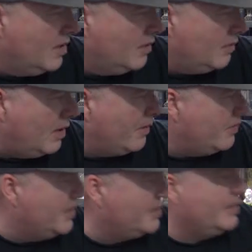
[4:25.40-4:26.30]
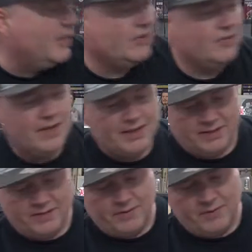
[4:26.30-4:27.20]
While we're on
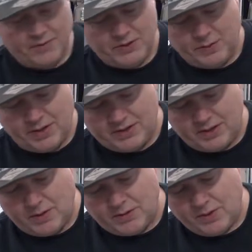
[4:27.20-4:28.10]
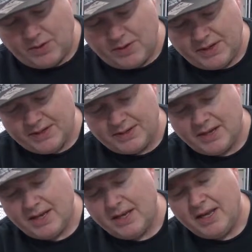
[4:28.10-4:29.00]
accessories for the Switch, I also got this
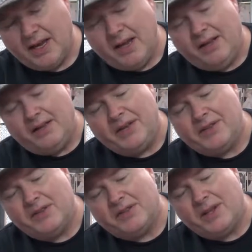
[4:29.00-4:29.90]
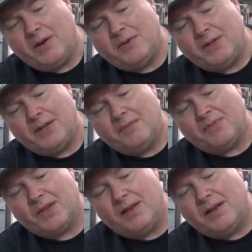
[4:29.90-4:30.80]
Legend of Zelda
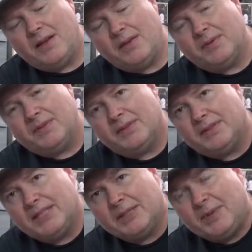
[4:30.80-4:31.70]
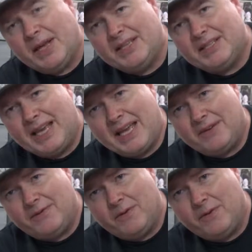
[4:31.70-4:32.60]
display
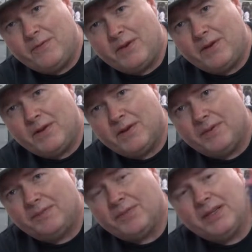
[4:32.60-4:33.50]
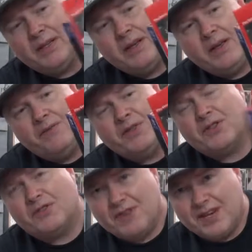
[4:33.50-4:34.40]
stand for the
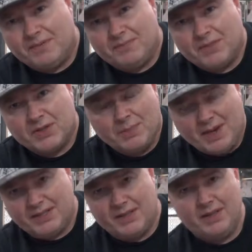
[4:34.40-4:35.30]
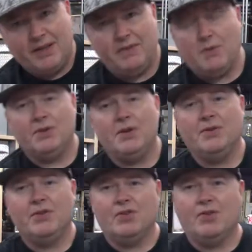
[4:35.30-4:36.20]
screen. So basically, if you want to
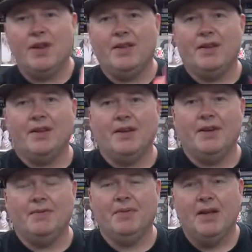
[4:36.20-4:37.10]
use the screen like a